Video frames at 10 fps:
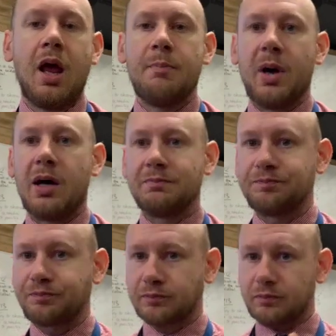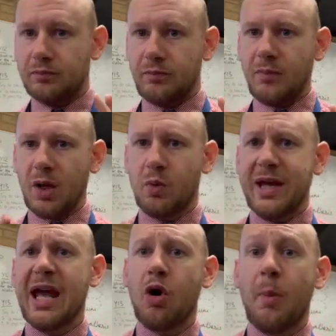But we
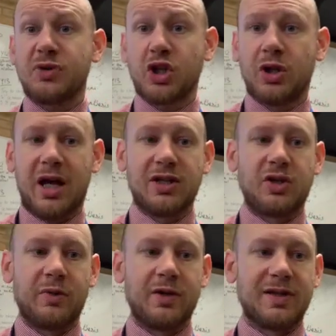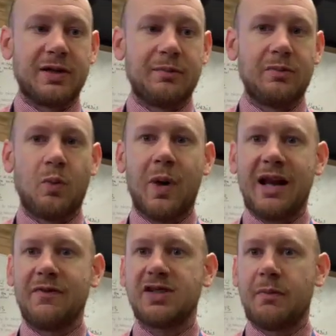get optical isomerism
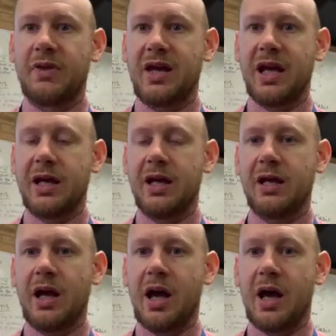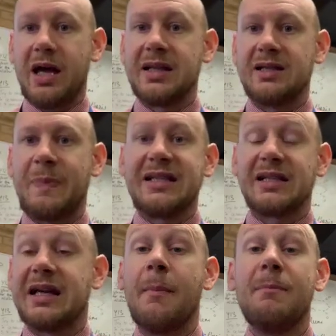whenever something uh, is
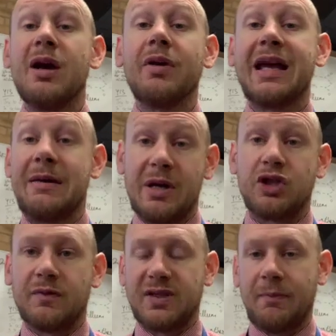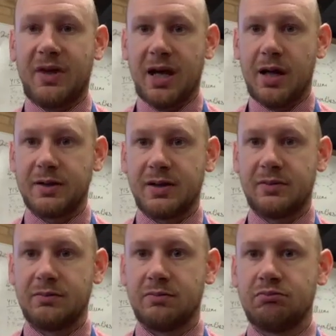basically a mirror image of something else.
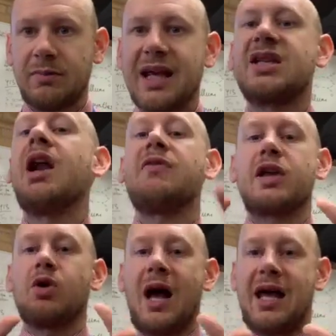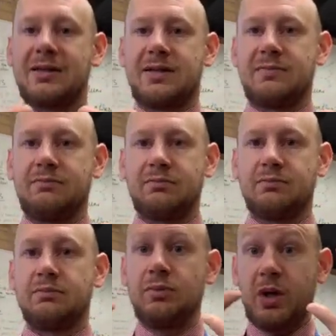It's kind of like your hands.
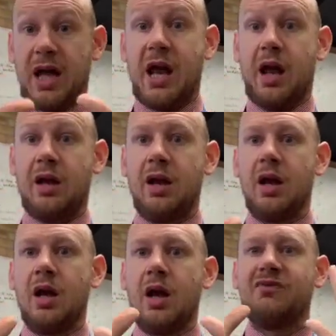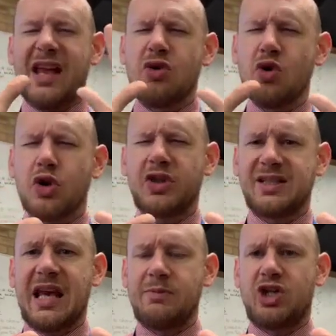Look here. They look the
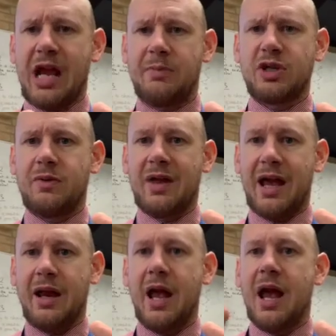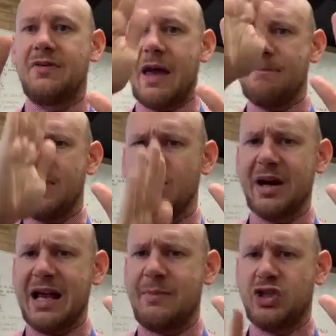same shape, don't they? They're mirror
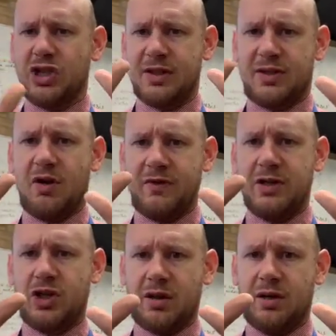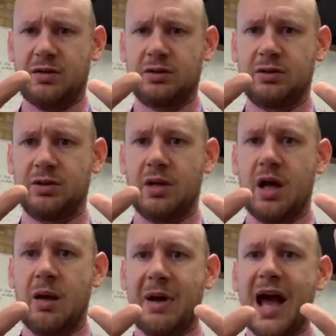images of each other.
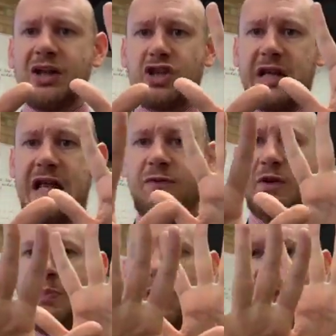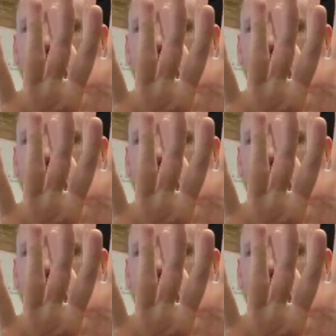But actually, if you put them